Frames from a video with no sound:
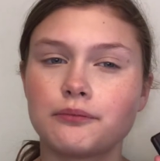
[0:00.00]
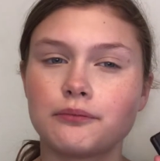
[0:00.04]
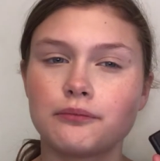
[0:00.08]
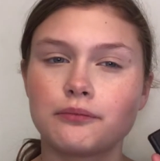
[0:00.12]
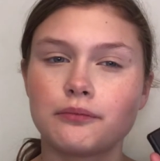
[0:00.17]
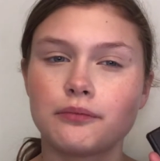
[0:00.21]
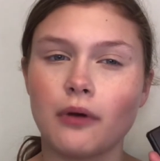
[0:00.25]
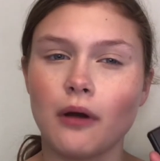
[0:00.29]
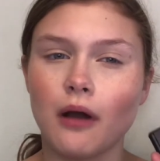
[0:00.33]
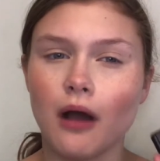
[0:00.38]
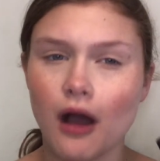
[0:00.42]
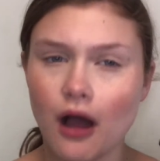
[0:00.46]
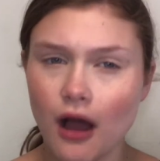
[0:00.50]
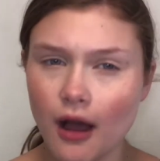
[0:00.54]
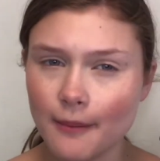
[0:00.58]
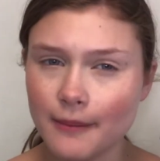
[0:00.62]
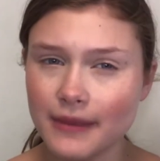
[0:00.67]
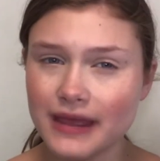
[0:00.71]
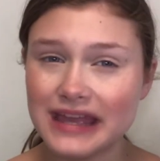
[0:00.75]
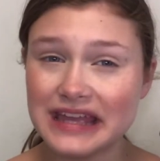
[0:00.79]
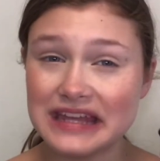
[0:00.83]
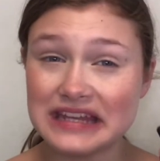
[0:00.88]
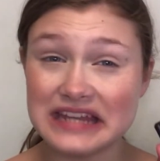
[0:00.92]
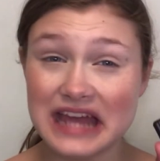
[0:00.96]

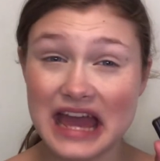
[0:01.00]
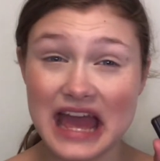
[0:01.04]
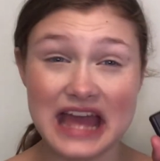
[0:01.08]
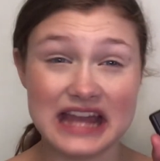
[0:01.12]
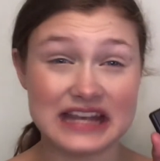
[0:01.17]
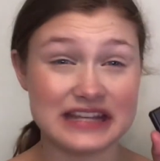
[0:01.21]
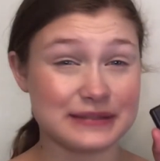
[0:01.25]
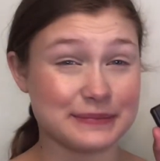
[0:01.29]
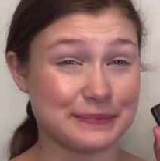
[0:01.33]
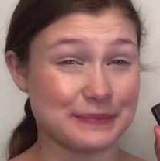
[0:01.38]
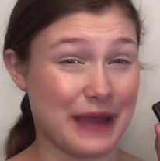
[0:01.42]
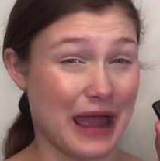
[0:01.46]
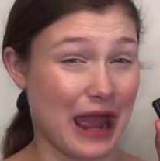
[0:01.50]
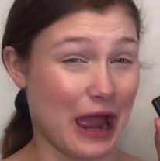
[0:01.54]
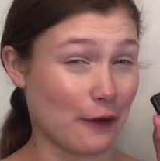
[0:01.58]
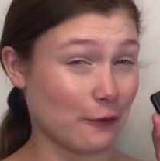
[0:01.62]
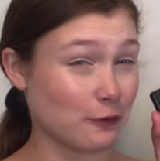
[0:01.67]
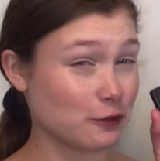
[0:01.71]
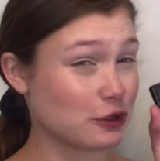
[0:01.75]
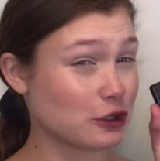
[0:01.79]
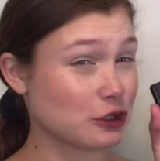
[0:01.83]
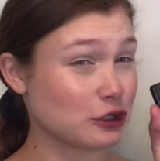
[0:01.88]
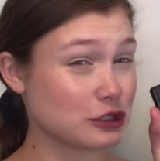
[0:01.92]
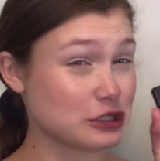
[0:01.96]
Pomade and
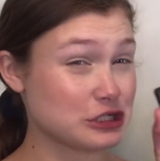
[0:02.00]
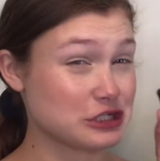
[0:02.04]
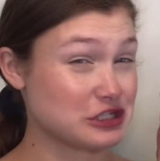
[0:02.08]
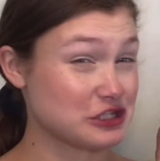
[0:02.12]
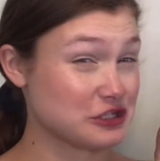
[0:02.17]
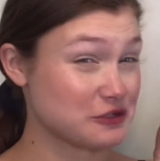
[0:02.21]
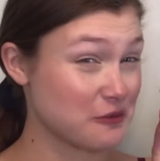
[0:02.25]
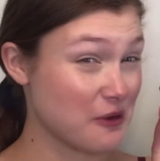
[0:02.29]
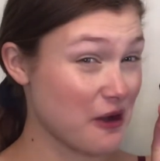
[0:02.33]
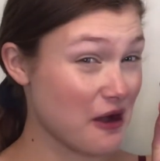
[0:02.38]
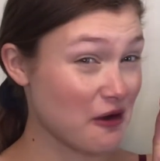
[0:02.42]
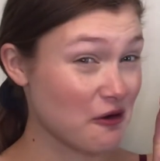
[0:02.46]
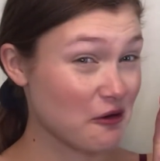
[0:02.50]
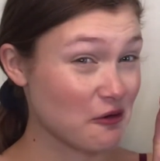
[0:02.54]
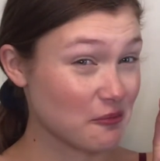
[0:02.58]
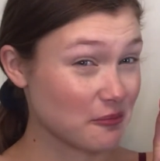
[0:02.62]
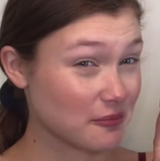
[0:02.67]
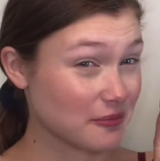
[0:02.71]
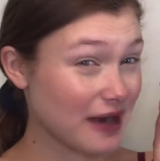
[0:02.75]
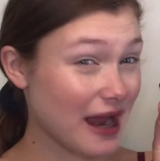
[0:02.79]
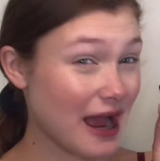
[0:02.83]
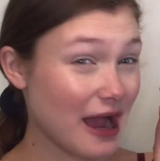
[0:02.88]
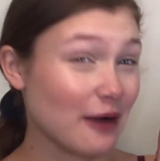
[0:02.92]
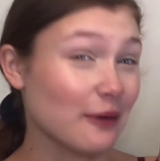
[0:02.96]
Powder Duo
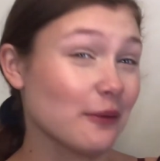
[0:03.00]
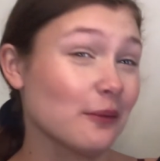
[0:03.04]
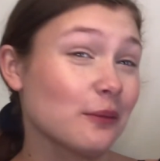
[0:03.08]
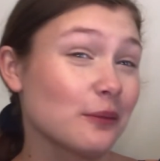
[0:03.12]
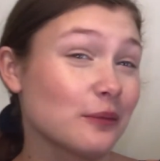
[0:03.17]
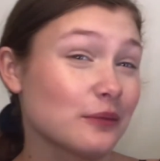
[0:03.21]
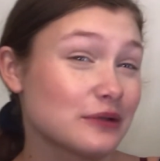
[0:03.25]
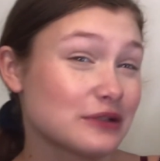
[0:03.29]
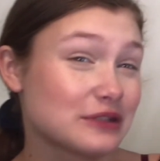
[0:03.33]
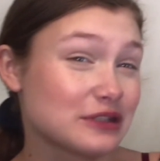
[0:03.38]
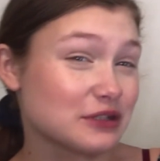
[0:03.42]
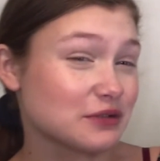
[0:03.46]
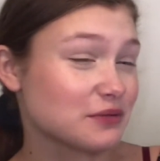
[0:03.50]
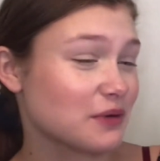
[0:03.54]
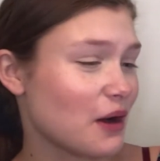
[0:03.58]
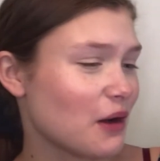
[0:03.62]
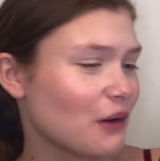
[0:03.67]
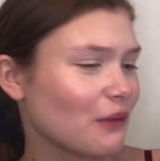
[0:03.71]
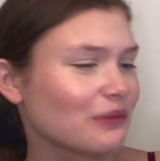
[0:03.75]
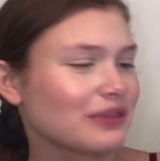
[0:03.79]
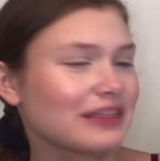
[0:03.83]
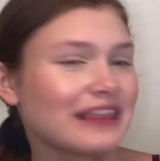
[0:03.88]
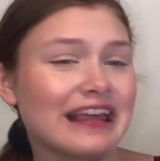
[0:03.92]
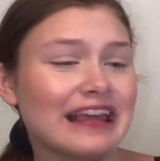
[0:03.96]
Brow
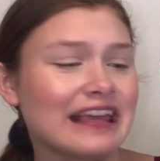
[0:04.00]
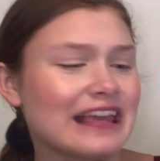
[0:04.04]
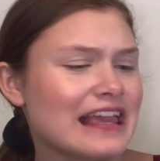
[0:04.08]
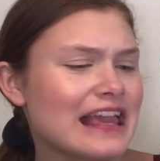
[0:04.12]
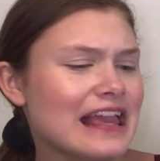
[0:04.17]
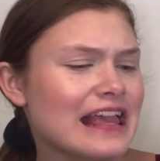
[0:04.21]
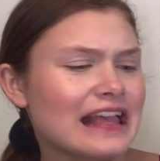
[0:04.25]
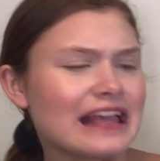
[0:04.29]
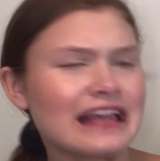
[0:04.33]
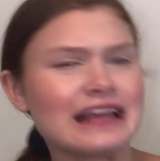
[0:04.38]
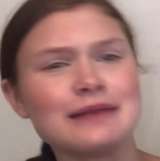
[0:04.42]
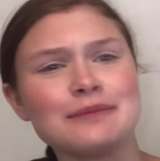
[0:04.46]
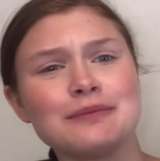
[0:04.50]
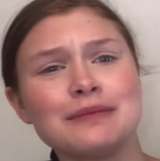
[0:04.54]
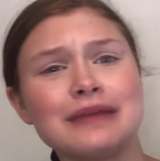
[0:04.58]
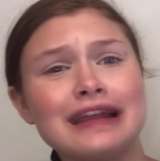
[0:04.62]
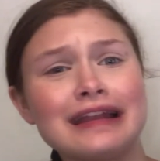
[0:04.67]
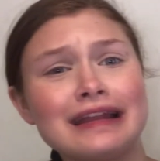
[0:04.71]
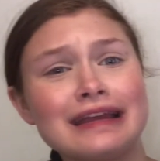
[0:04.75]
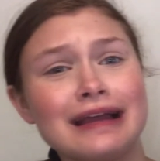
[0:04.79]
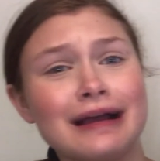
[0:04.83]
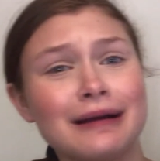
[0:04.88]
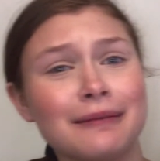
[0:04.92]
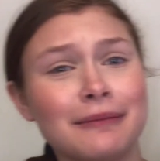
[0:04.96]
duo thingy in
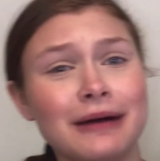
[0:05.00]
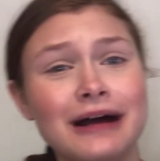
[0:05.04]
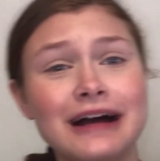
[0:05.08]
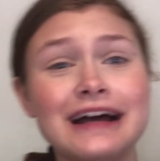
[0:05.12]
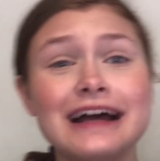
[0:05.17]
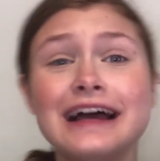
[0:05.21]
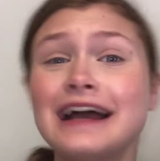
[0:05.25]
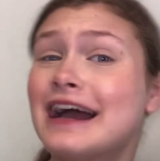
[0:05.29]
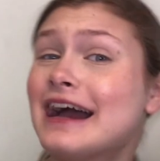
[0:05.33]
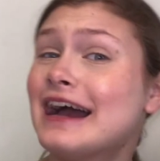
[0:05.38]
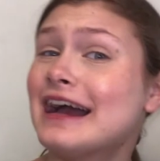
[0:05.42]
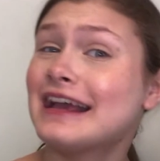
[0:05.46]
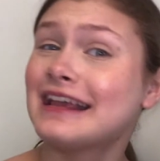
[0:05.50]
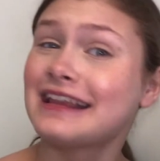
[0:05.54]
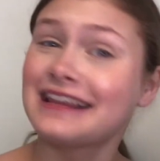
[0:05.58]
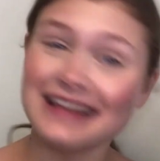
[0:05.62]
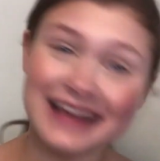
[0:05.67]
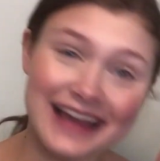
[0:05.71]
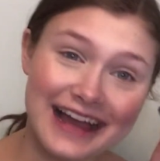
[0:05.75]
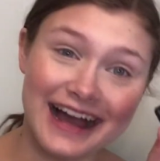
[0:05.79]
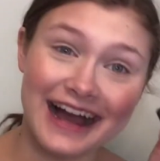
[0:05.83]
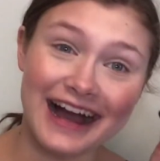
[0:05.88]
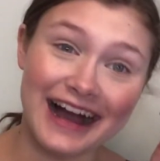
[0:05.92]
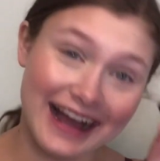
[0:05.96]
medium.
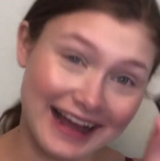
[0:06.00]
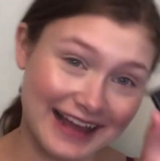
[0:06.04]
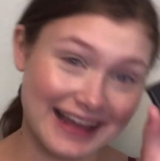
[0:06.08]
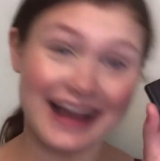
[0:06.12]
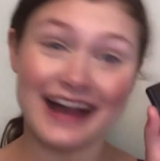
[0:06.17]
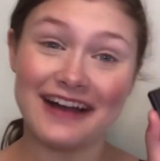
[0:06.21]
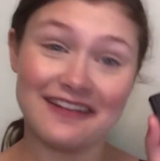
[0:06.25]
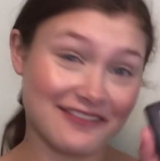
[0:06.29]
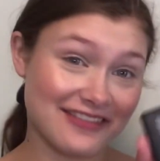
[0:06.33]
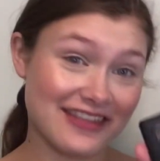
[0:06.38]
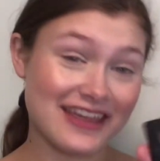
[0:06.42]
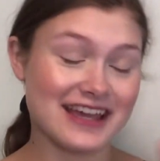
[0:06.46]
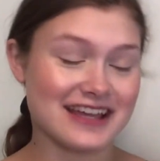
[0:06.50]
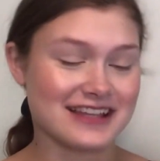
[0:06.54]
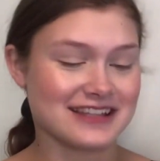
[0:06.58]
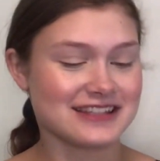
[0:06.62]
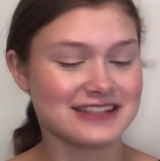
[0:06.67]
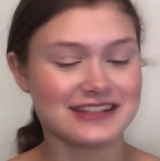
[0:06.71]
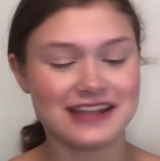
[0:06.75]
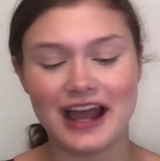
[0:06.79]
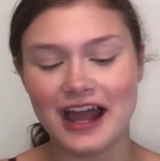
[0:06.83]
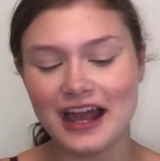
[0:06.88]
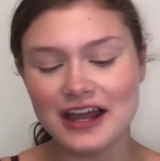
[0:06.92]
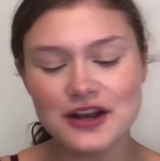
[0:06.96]
Yeah, I have
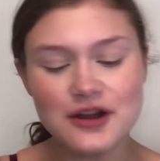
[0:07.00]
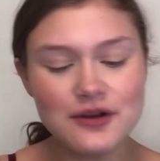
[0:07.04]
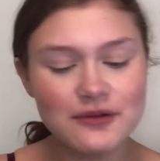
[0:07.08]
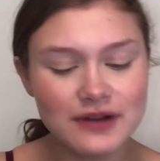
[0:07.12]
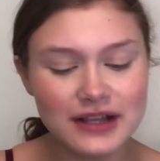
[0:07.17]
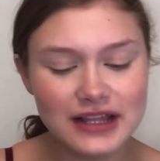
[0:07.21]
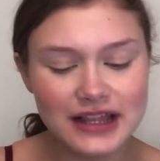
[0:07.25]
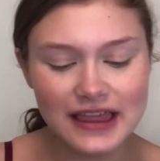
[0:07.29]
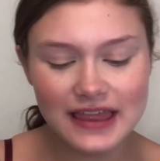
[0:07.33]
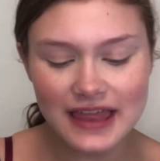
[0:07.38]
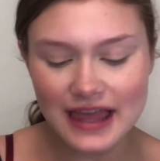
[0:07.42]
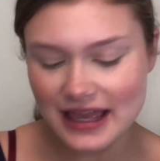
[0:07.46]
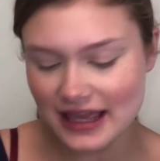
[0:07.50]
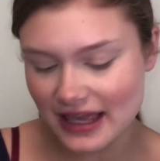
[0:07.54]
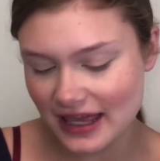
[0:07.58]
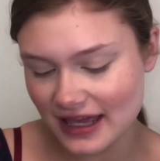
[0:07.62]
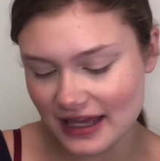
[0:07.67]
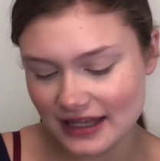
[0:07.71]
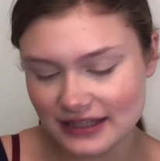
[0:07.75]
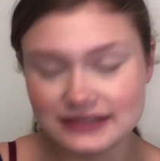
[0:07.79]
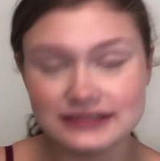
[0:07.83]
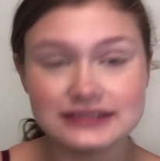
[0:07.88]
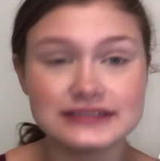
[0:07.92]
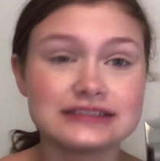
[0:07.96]
this. I don't really like
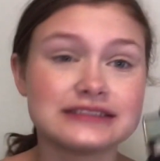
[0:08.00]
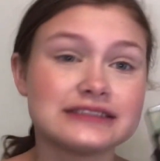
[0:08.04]
it.